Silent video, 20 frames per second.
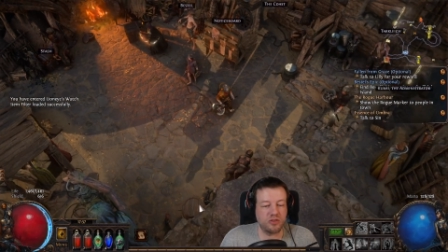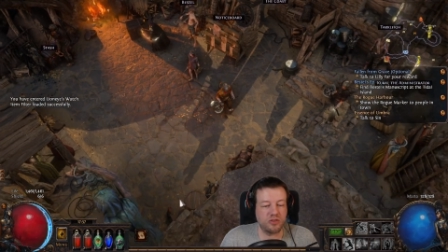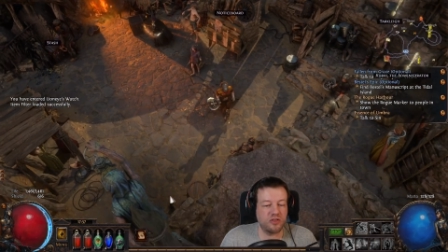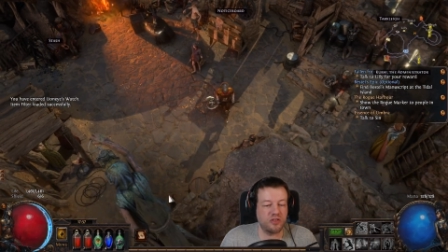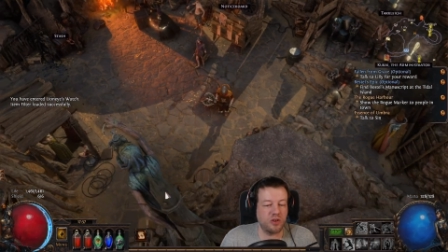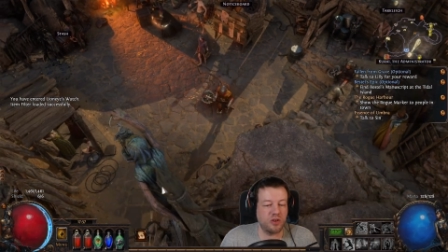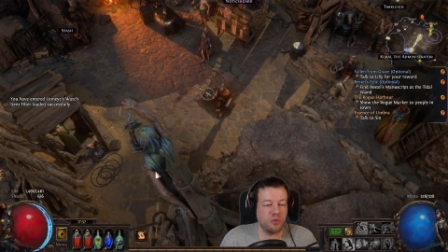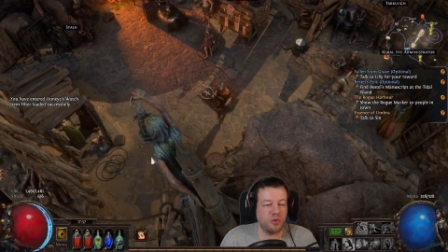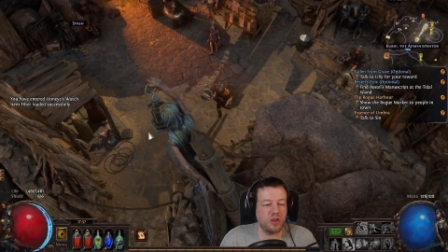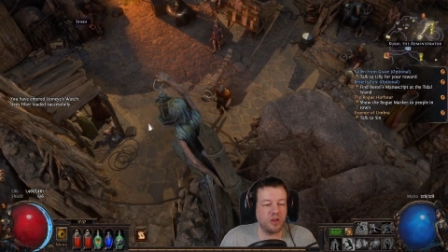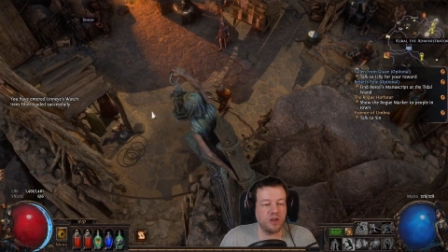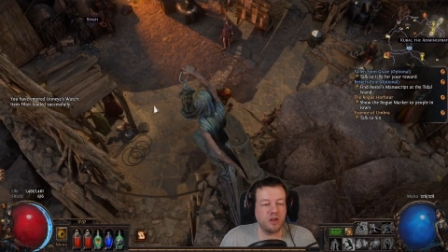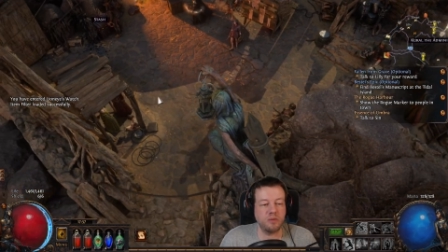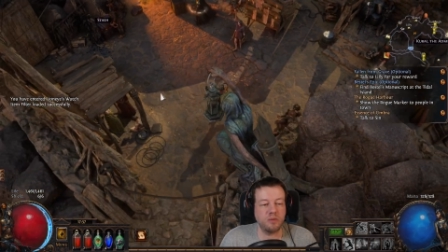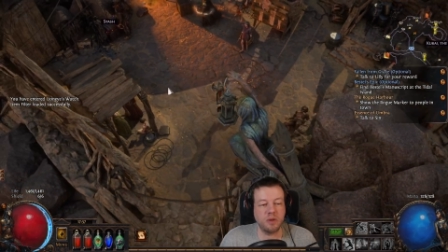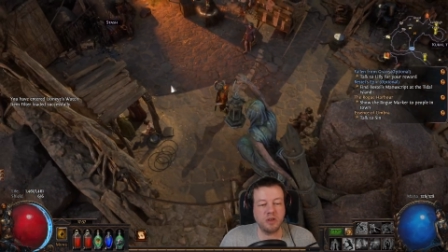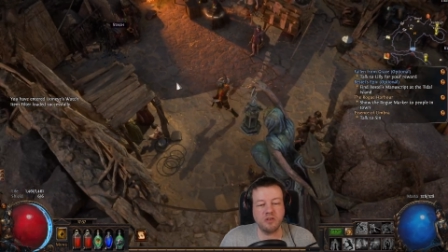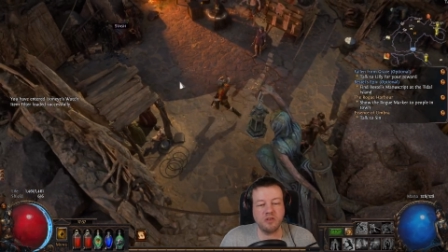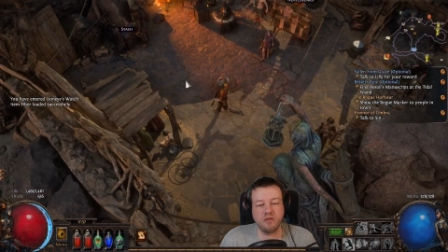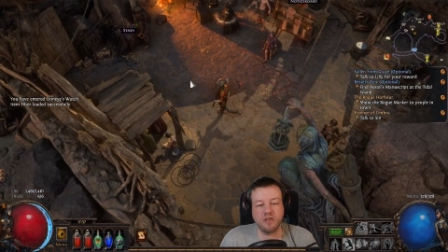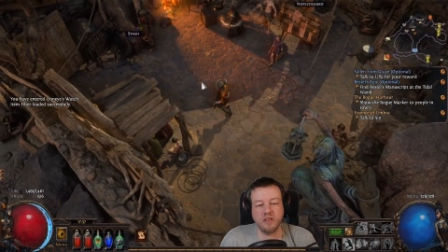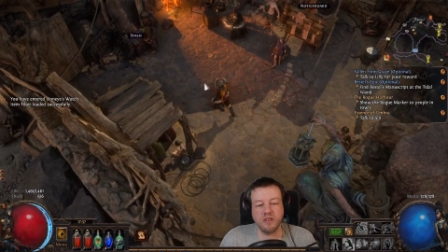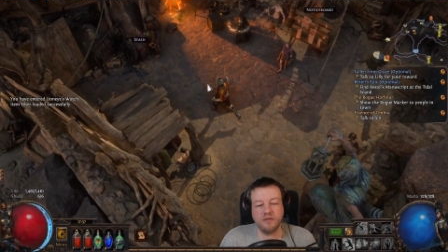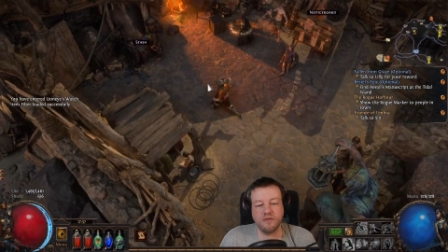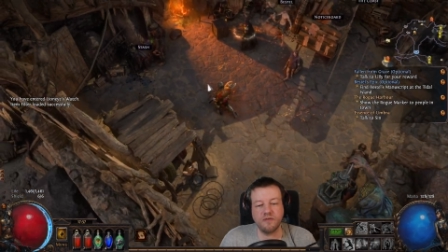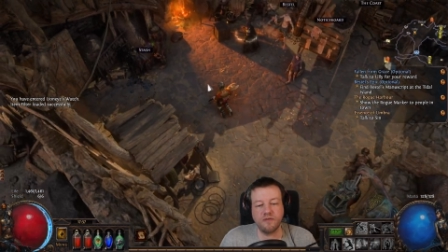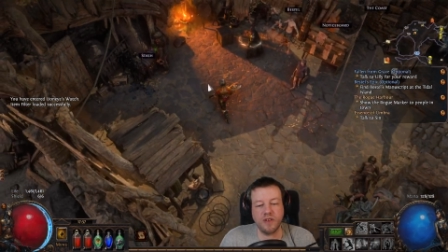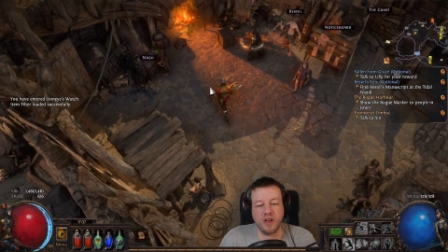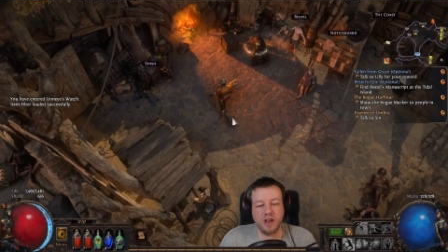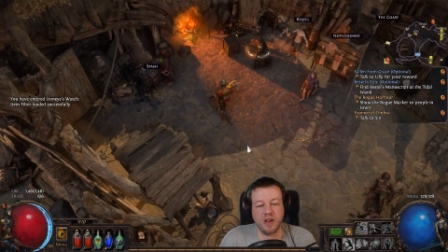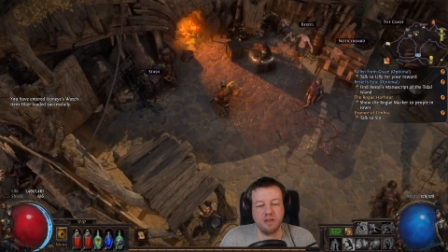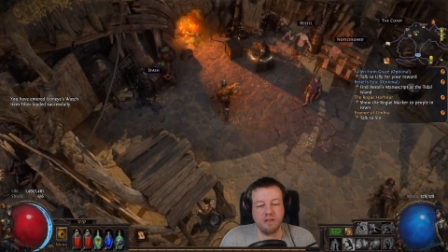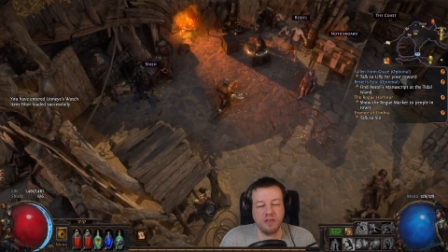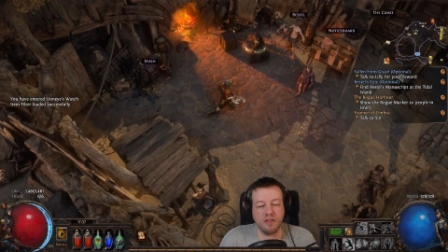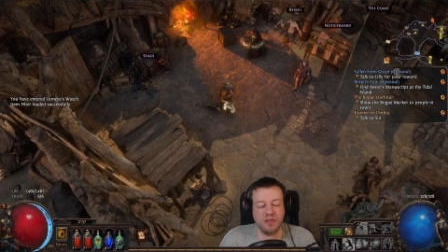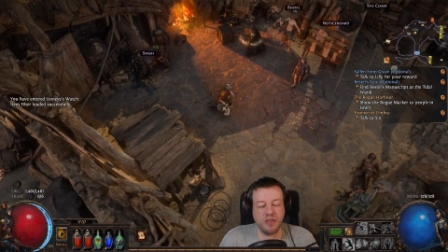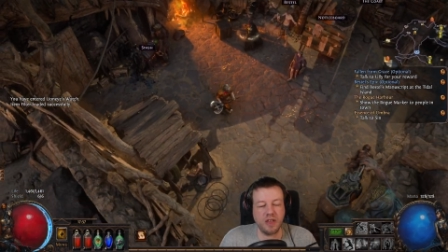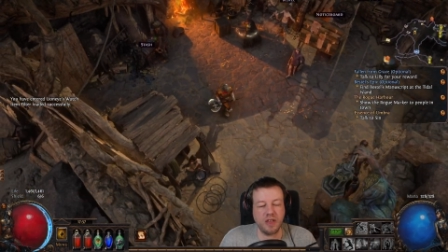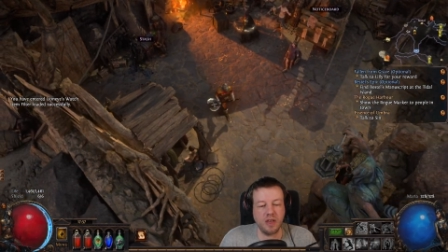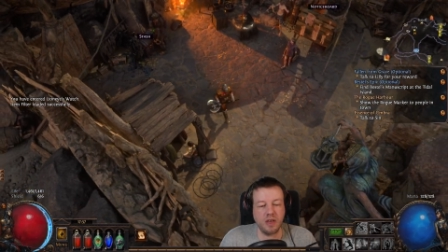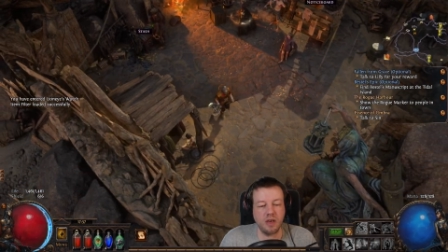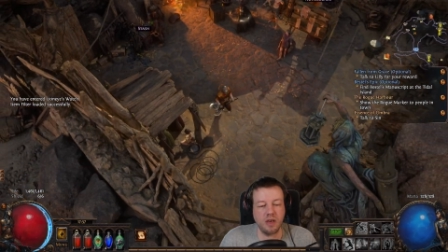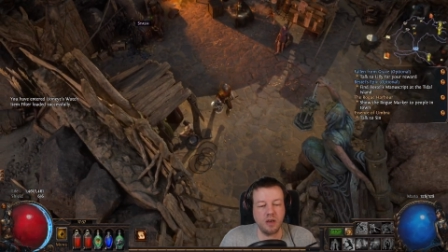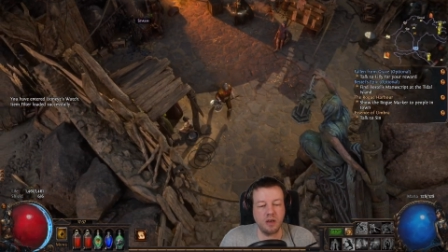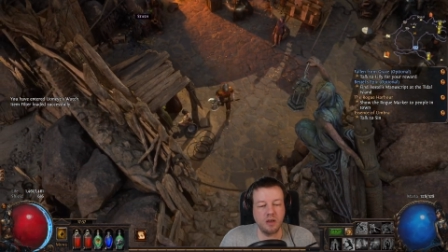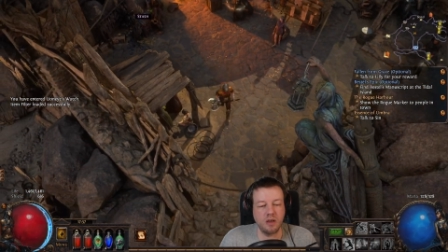So we're going to increase fire, I think.